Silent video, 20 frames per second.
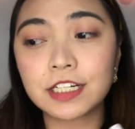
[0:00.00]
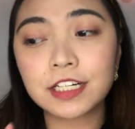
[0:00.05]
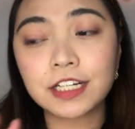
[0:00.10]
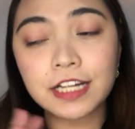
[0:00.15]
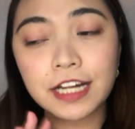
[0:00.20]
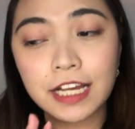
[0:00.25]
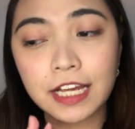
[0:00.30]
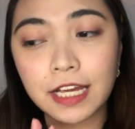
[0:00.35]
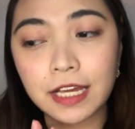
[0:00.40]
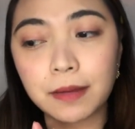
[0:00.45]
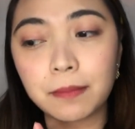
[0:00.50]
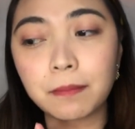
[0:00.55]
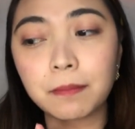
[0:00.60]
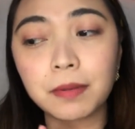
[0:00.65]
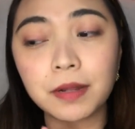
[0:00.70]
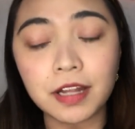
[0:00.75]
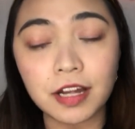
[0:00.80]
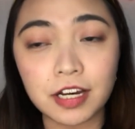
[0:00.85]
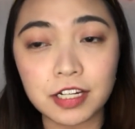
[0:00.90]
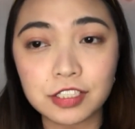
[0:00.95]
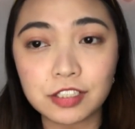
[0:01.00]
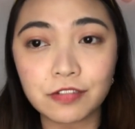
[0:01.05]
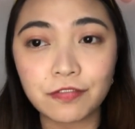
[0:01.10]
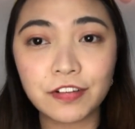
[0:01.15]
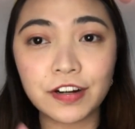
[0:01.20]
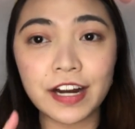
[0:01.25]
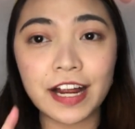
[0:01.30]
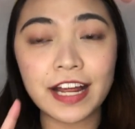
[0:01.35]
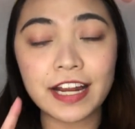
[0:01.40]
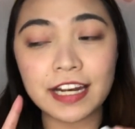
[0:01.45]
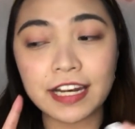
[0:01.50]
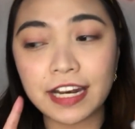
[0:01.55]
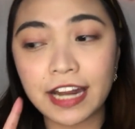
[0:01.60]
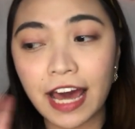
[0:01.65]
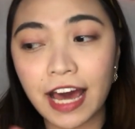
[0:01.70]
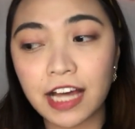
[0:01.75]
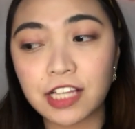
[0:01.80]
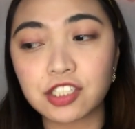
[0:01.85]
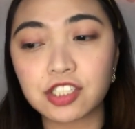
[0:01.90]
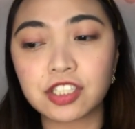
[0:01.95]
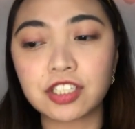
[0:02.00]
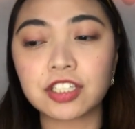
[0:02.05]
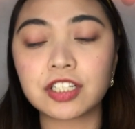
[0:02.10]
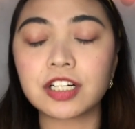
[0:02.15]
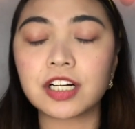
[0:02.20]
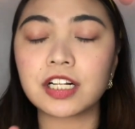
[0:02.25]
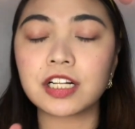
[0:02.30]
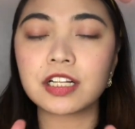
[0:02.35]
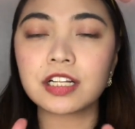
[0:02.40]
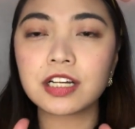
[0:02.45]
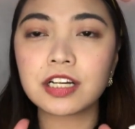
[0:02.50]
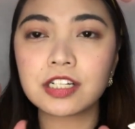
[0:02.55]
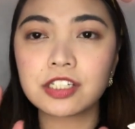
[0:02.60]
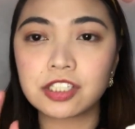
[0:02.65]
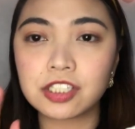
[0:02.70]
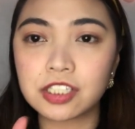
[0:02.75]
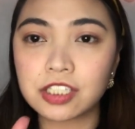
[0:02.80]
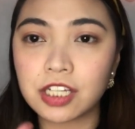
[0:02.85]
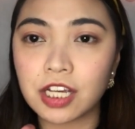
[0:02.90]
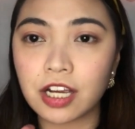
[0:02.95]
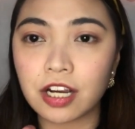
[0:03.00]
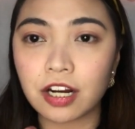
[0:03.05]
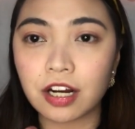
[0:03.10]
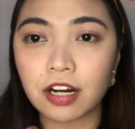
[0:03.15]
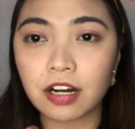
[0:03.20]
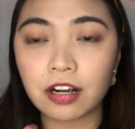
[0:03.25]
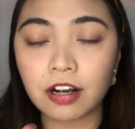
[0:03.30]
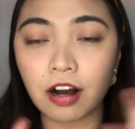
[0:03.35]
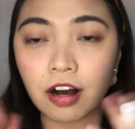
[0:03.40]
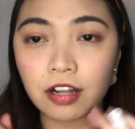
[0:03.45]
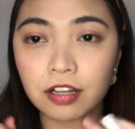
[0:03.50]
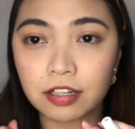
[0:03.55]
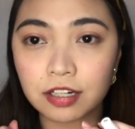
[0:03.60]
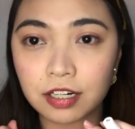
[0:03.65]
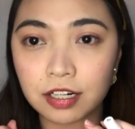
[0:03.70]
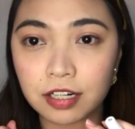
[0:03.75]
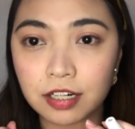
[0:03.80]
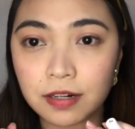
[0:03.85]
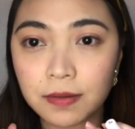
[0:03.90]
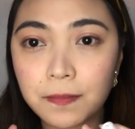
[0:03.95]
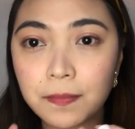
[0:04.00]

cream blush for a natural sheer color.